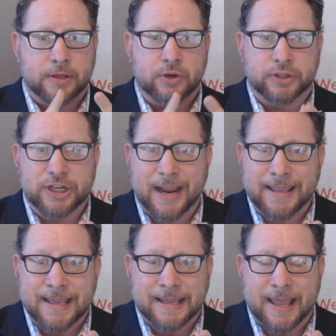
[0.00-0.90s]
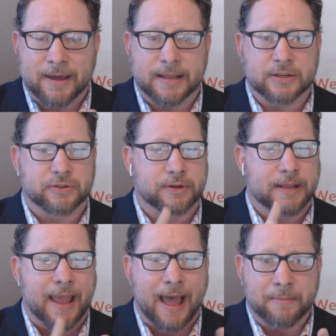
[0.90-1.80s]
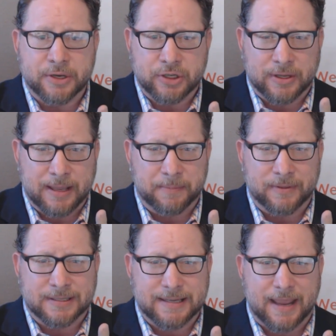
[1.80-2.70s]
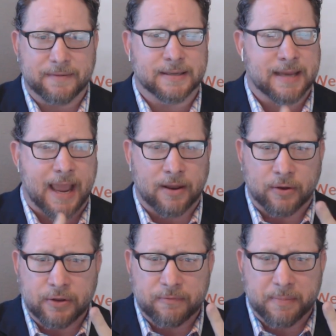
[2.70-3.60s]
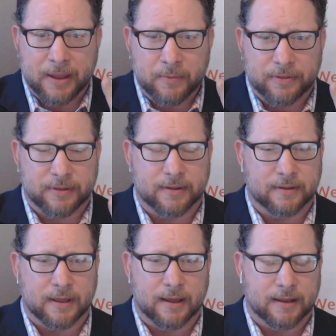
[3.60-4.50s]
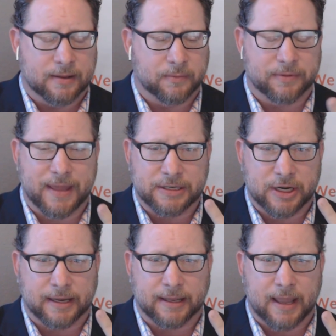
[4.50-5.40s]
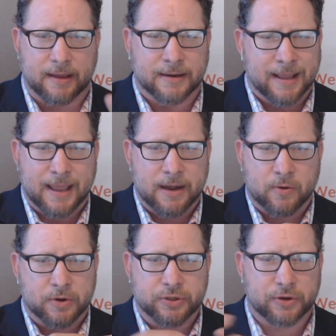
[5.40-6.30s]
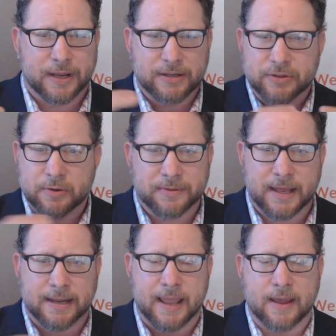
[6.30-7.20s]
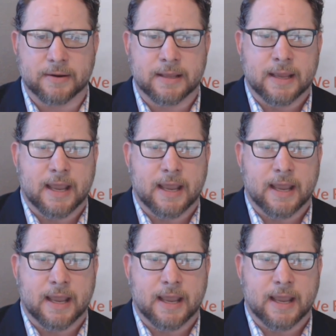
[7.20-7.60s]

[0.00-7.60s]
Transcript: your checking account history, how much you keep in the savings, how long you've been with that checking account, and of course your history with that account,